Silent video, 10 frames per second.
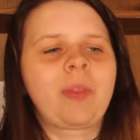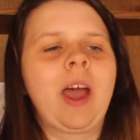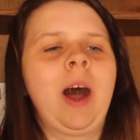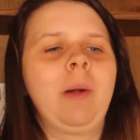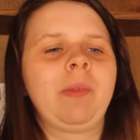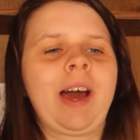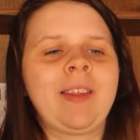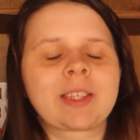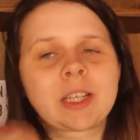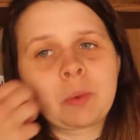and
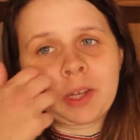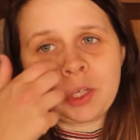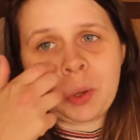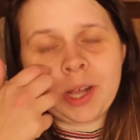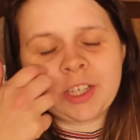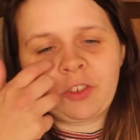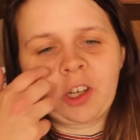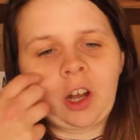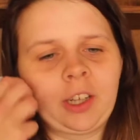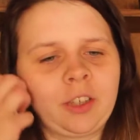that's because we're going to do a
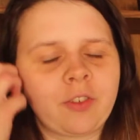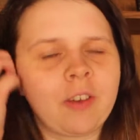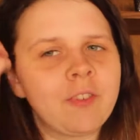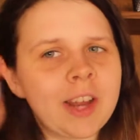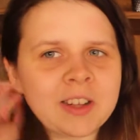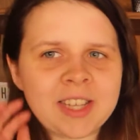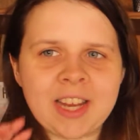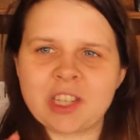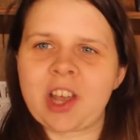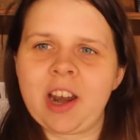different kind of video
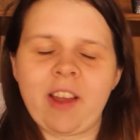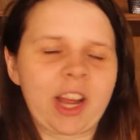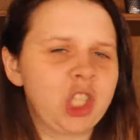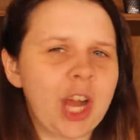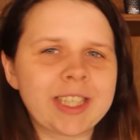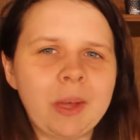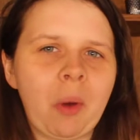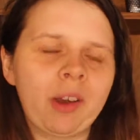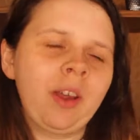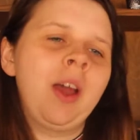today, just kind of like a chatty
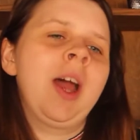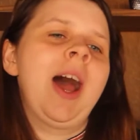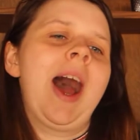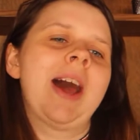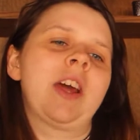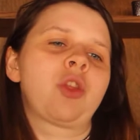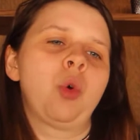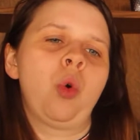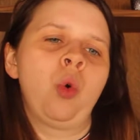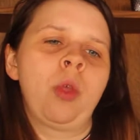one, and I
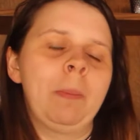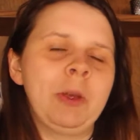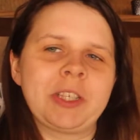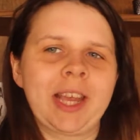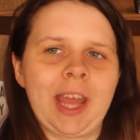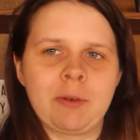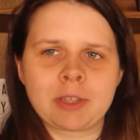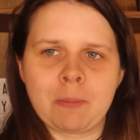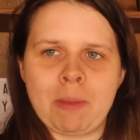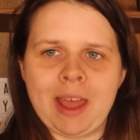thought all the music gear
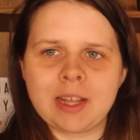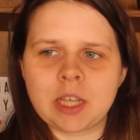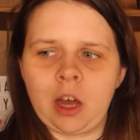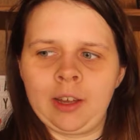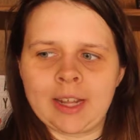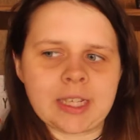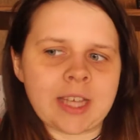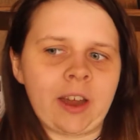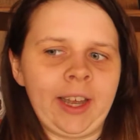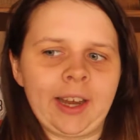was a bit
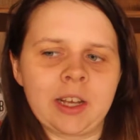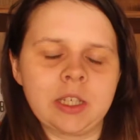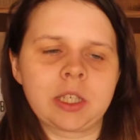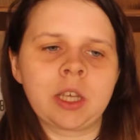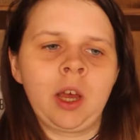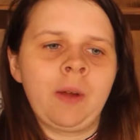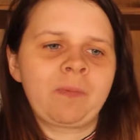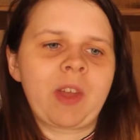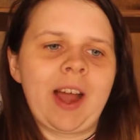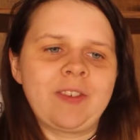unnecessary because
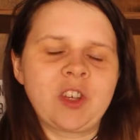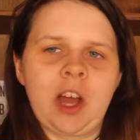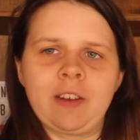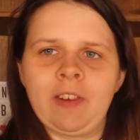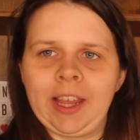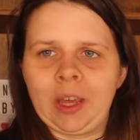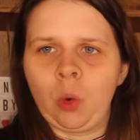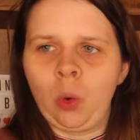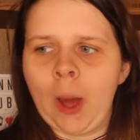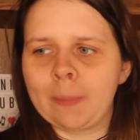I have to kind of link it
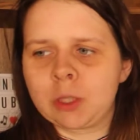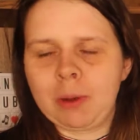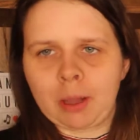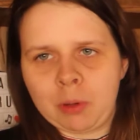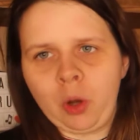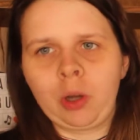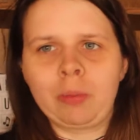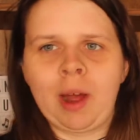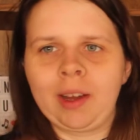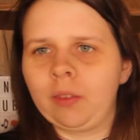all up to my computer
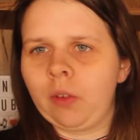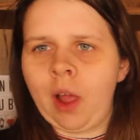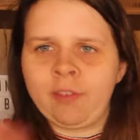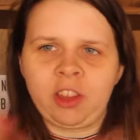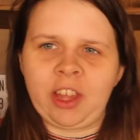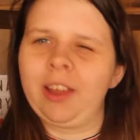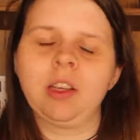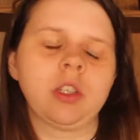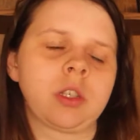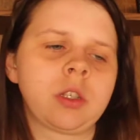and everything
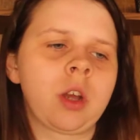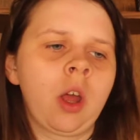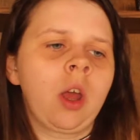can just,